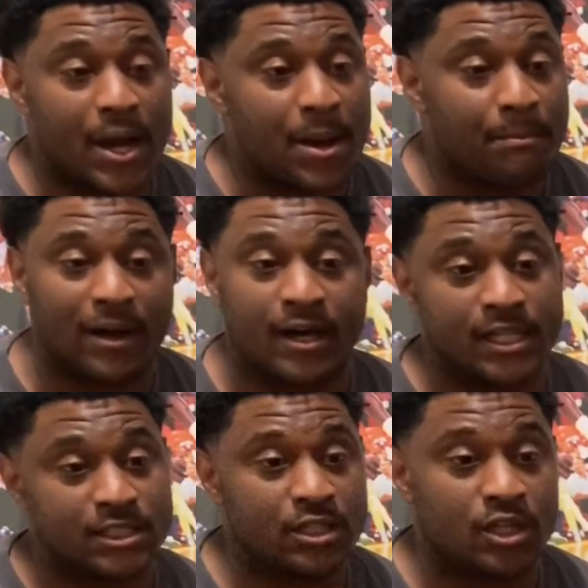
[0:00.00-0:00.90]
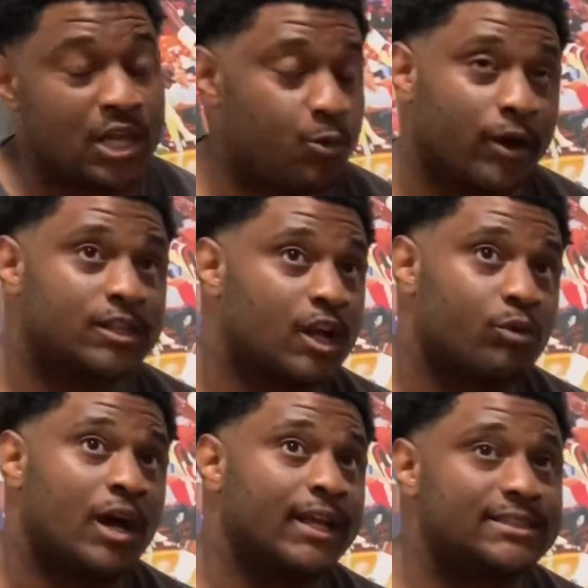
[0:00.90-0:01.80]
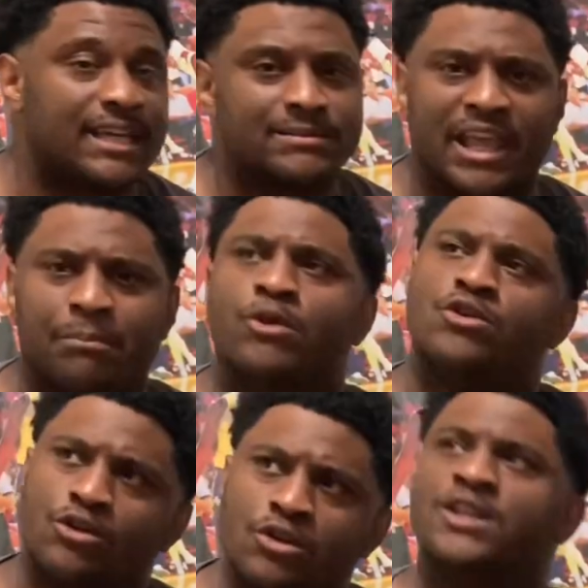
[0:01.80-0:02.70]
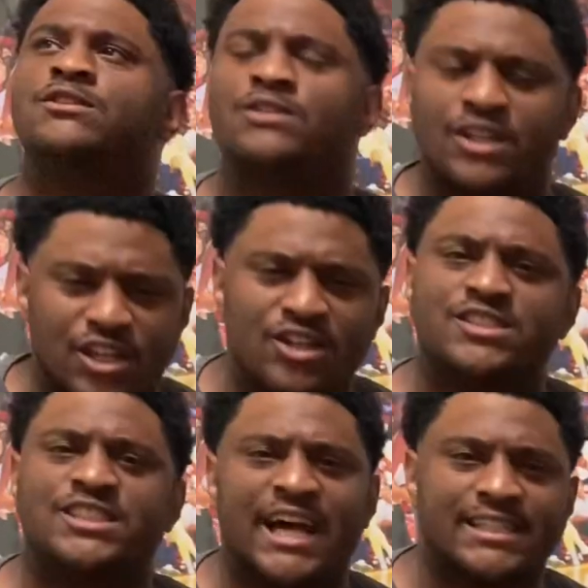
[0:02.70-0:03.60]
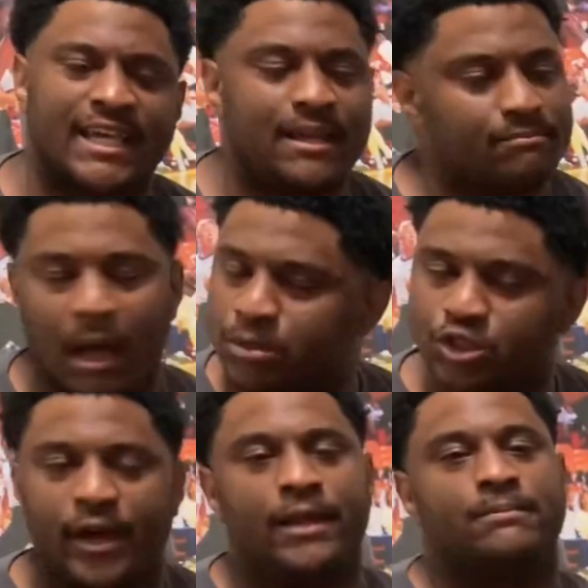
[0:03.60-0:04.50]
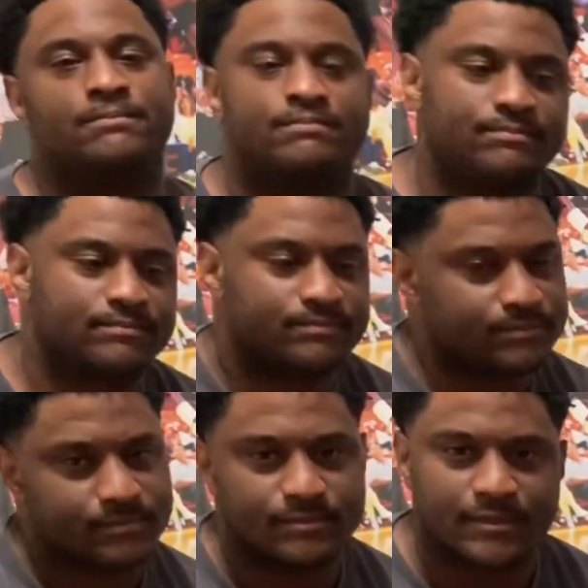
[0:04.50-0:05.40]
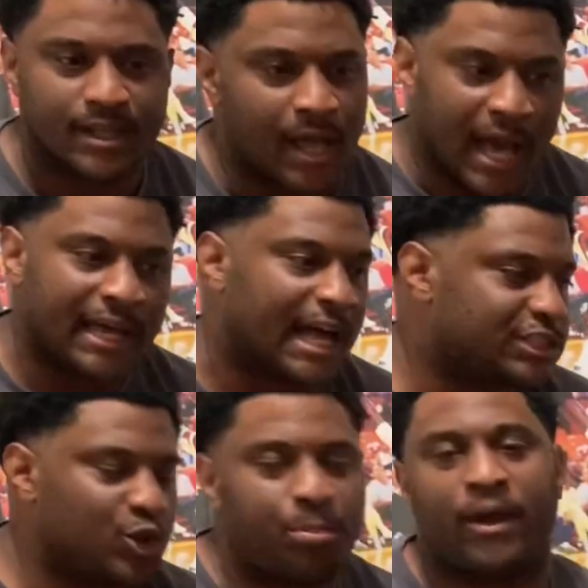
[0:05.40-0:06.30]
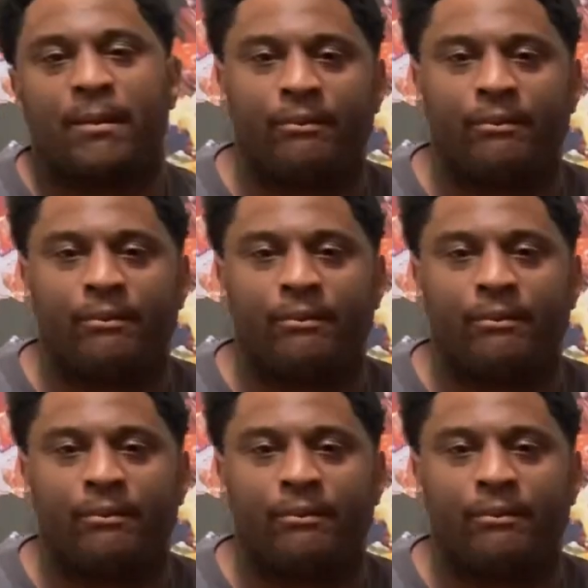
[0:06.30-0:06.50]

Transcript: My cousin, he worked there around that time. He's like, bro, you, you need you need your size eight. I'm straight. I got two pair of